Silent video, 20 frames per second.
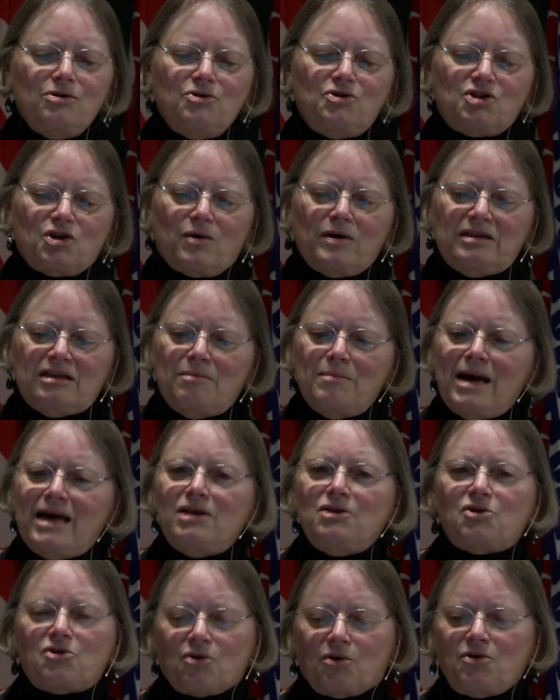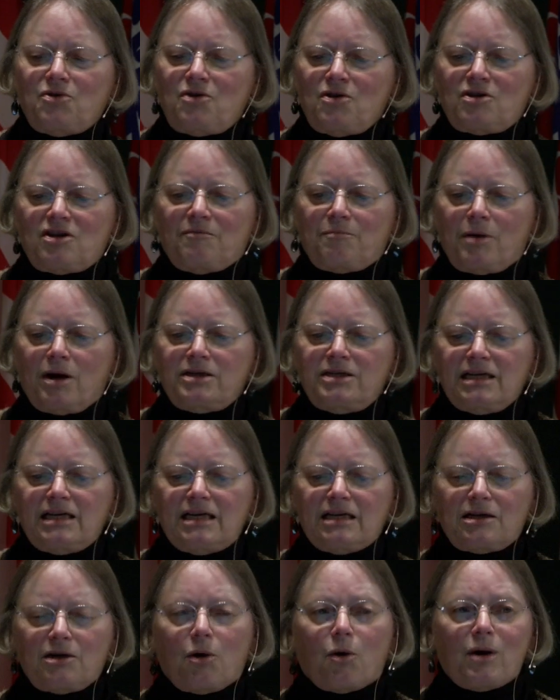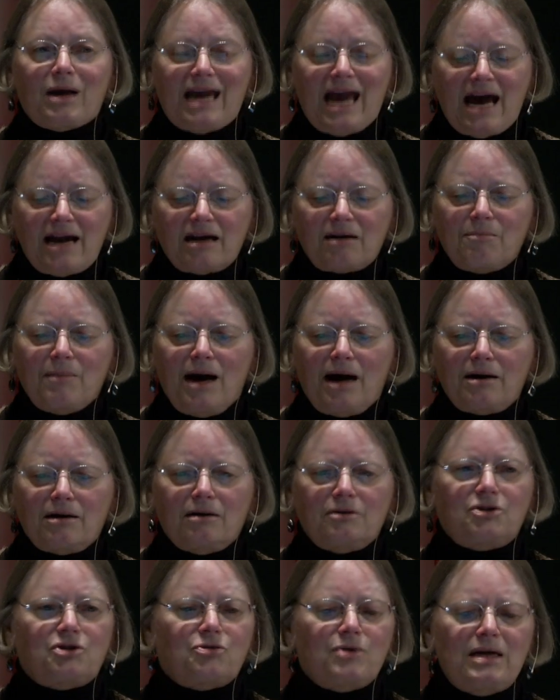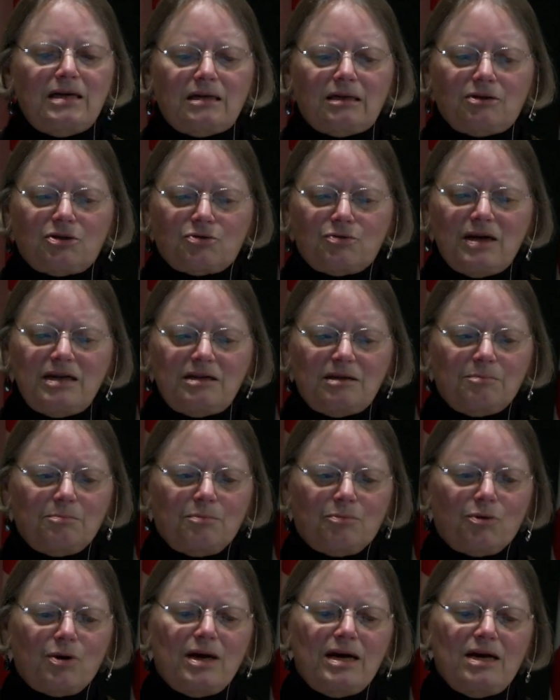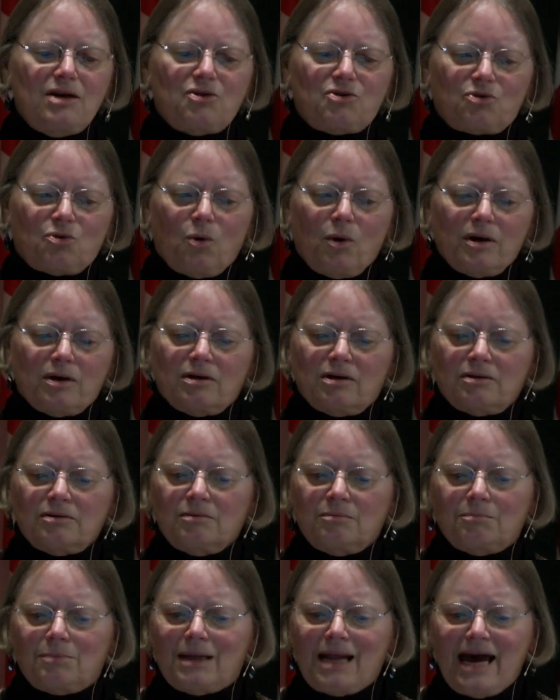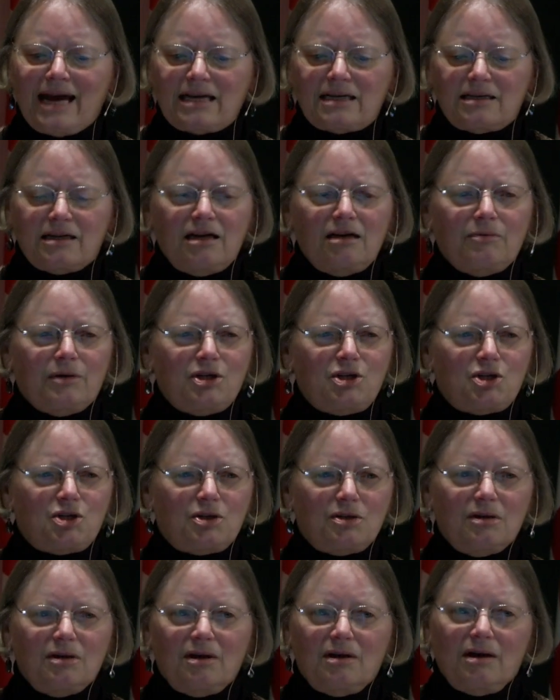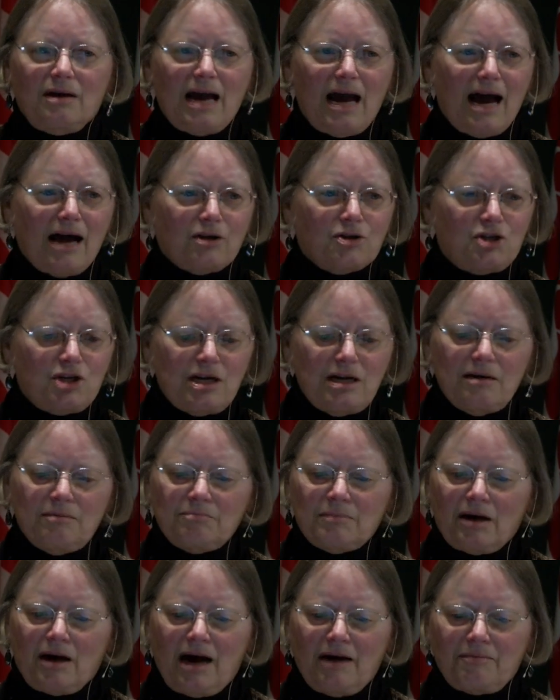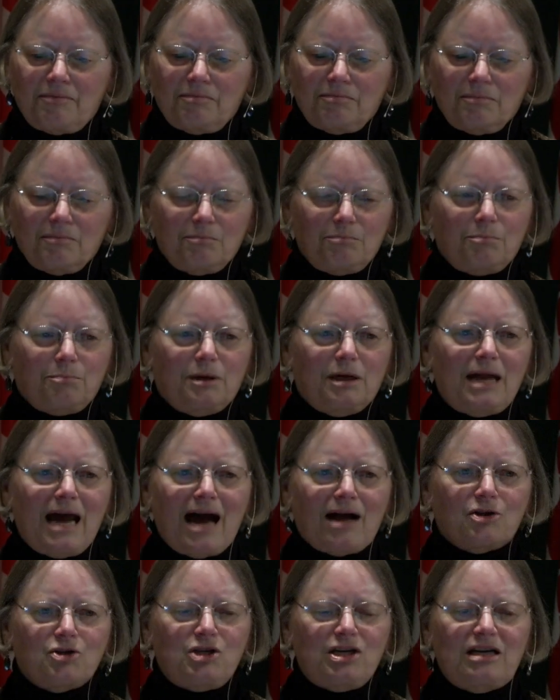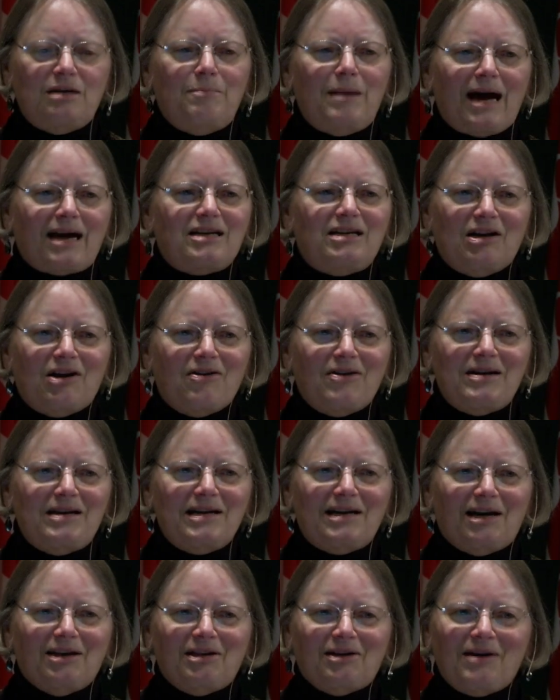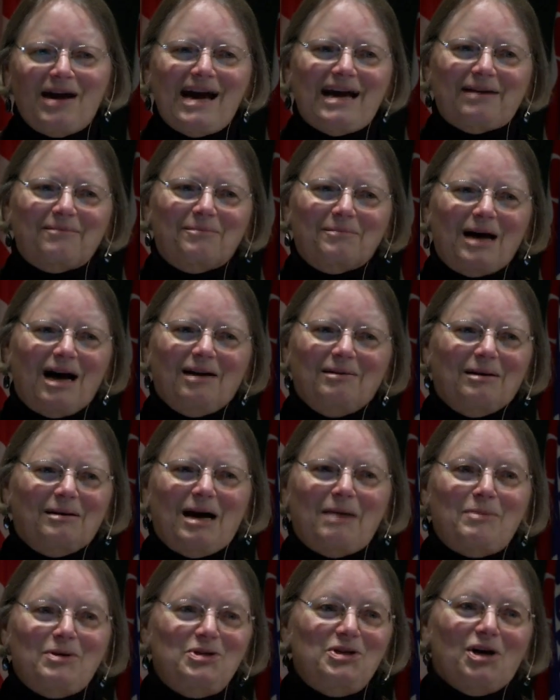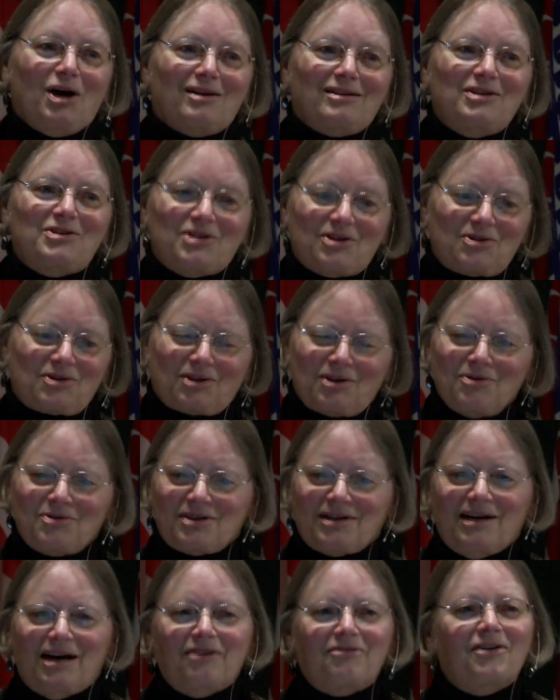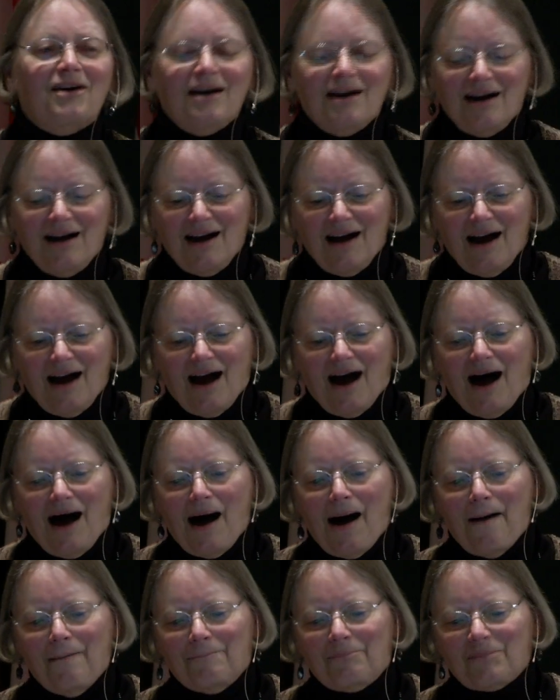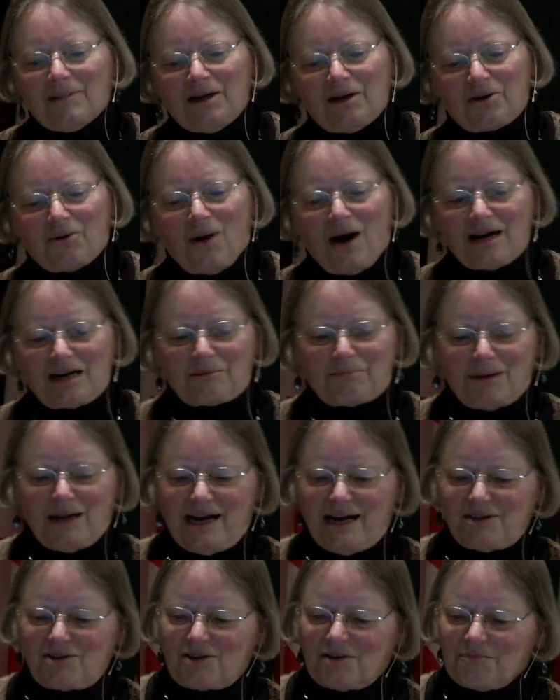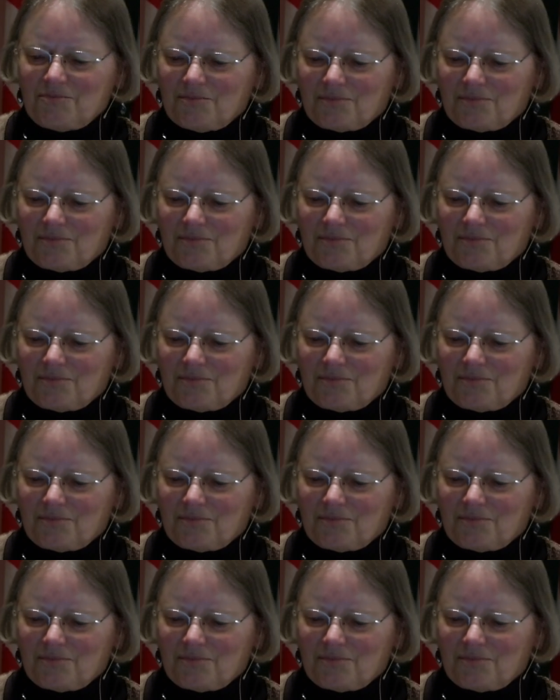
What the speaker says: showing the main sources of particulate organic matter, tree debris, soil, plankton, which algae, I put algae and bacteria together. Hey, I'm a geologist, close enough. And aquatic plants.